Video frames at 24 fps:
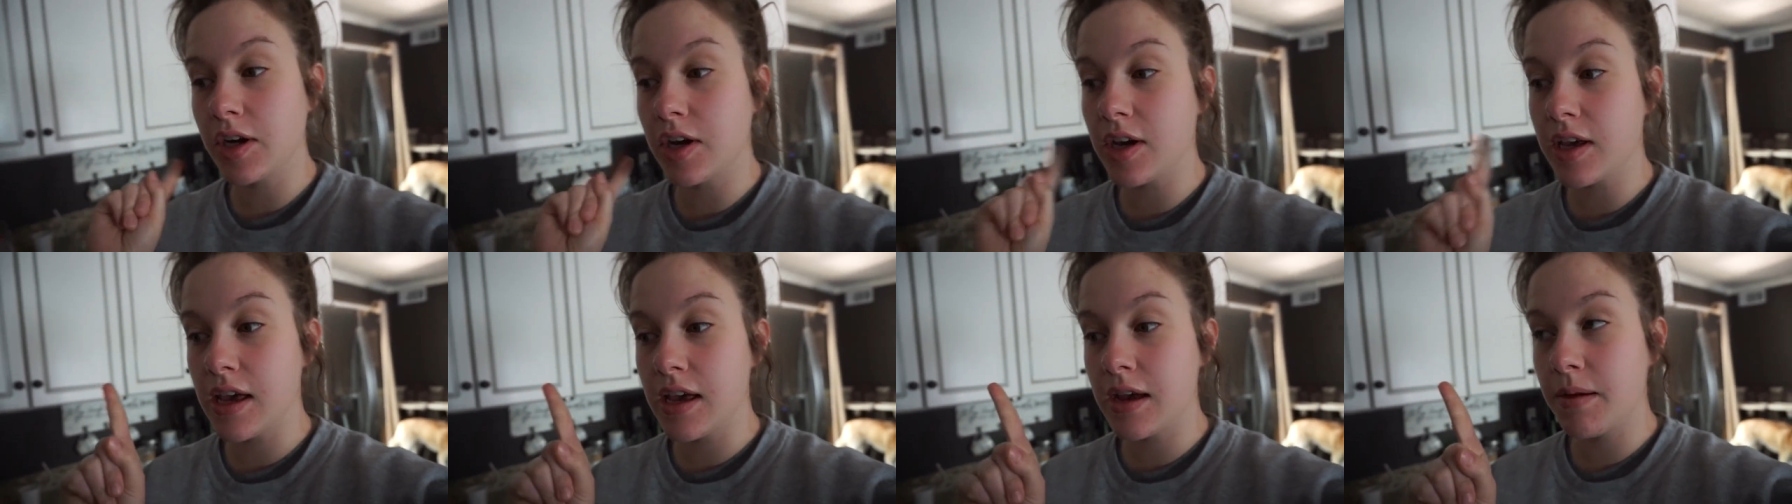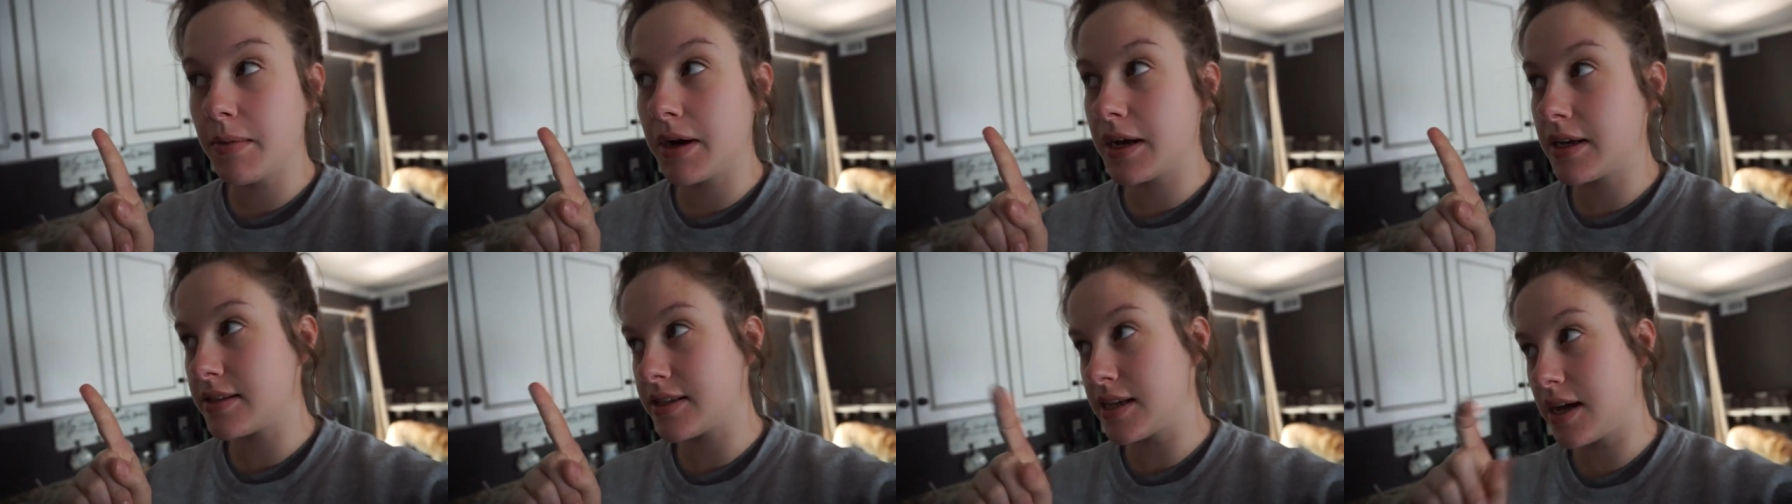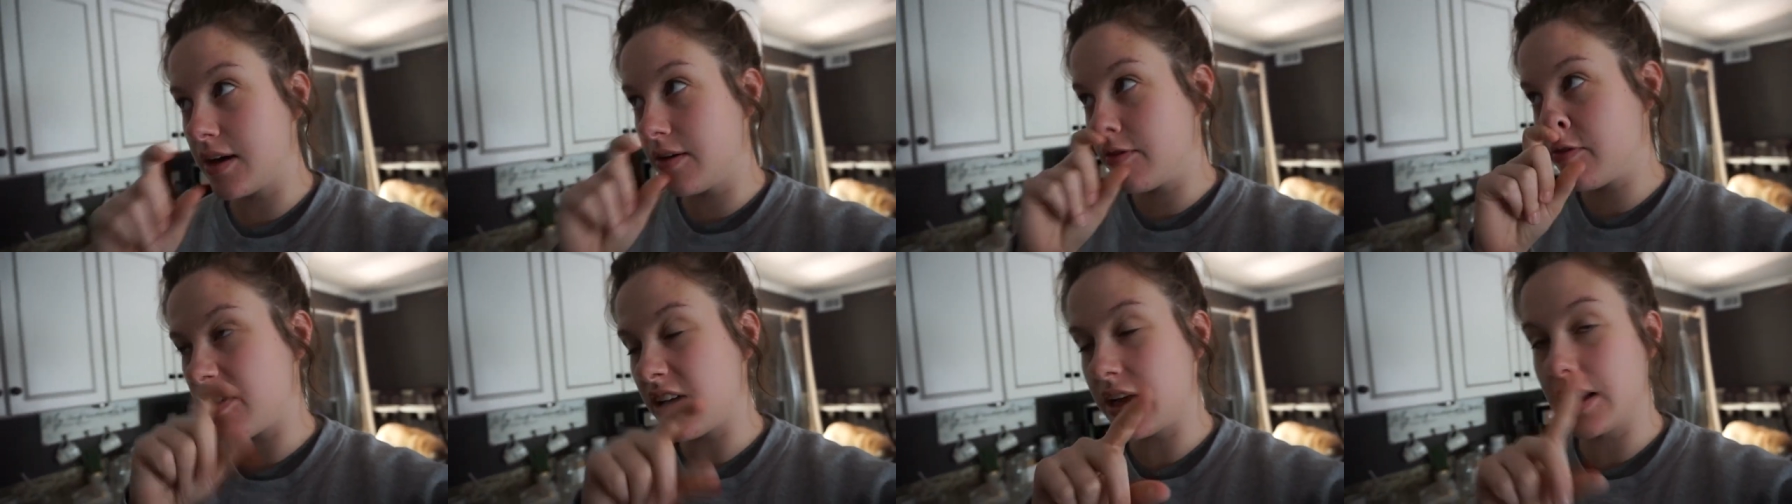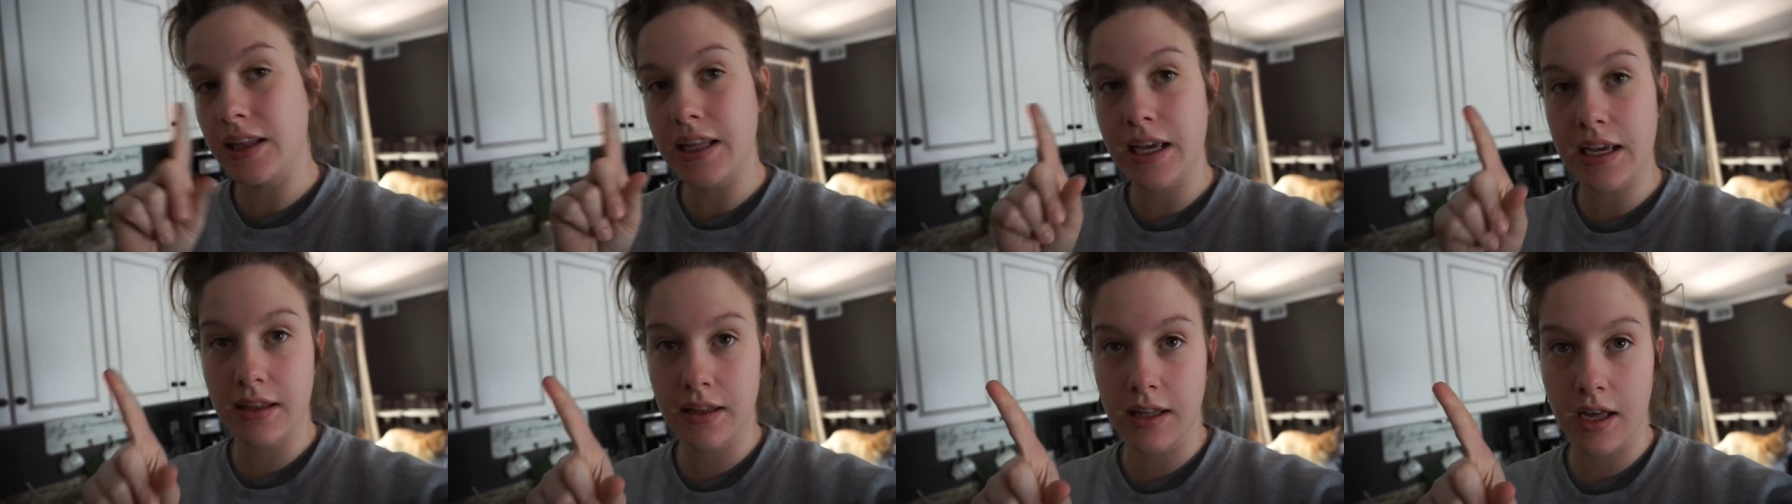cooking myself a
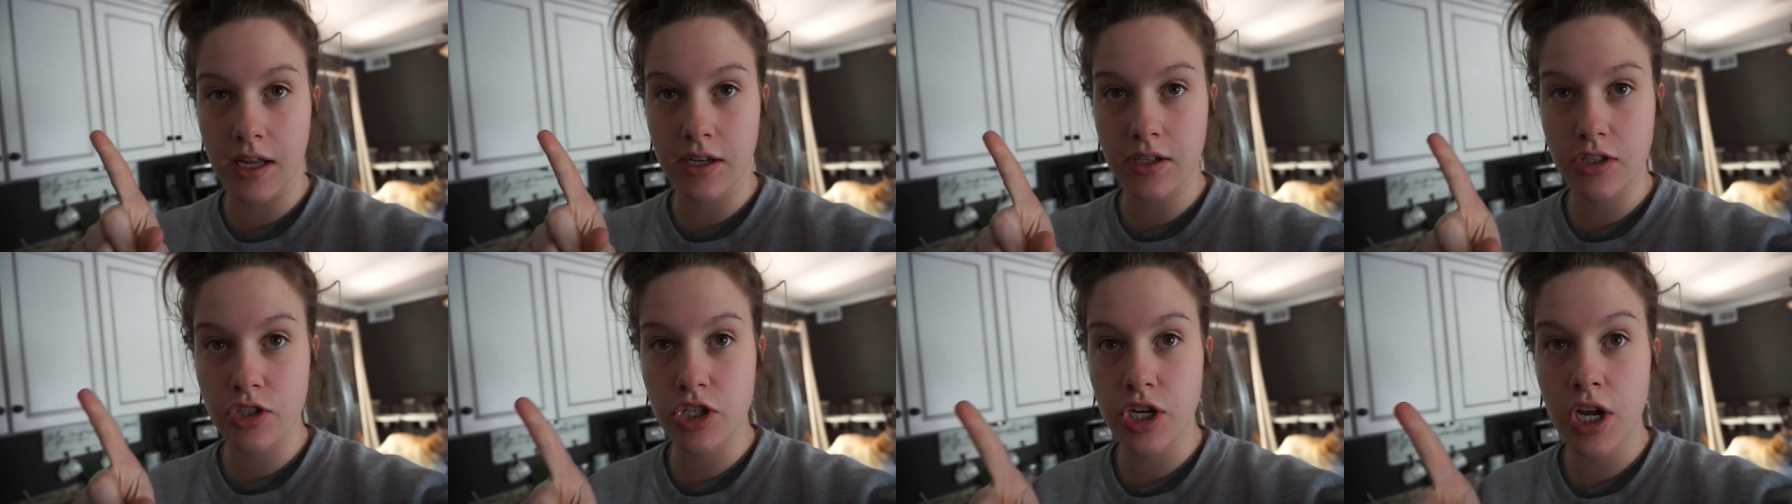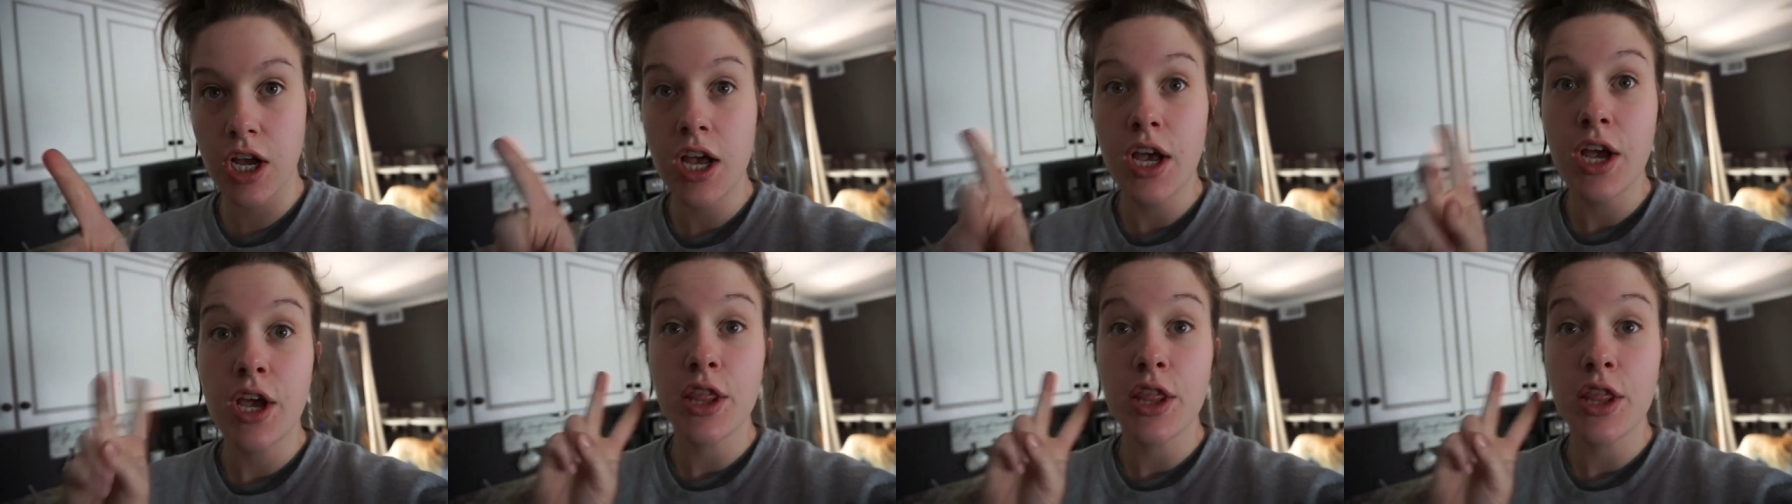late lunch.